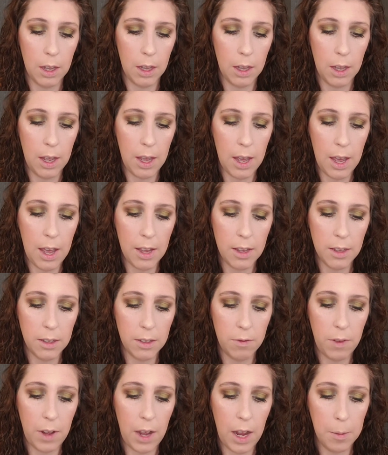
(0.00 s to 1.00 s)
It has
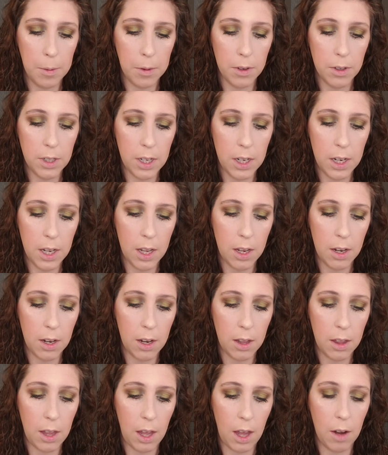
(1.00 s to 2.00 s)
fibers in it
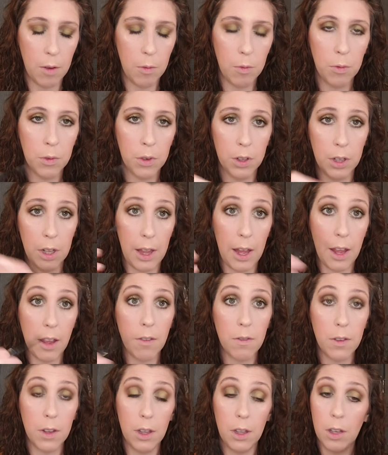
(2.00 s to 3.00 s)
that really like
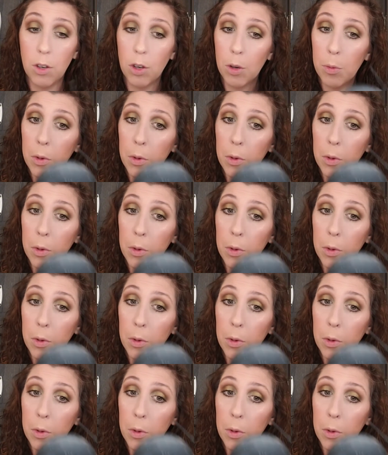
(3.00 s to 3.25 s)
fill in your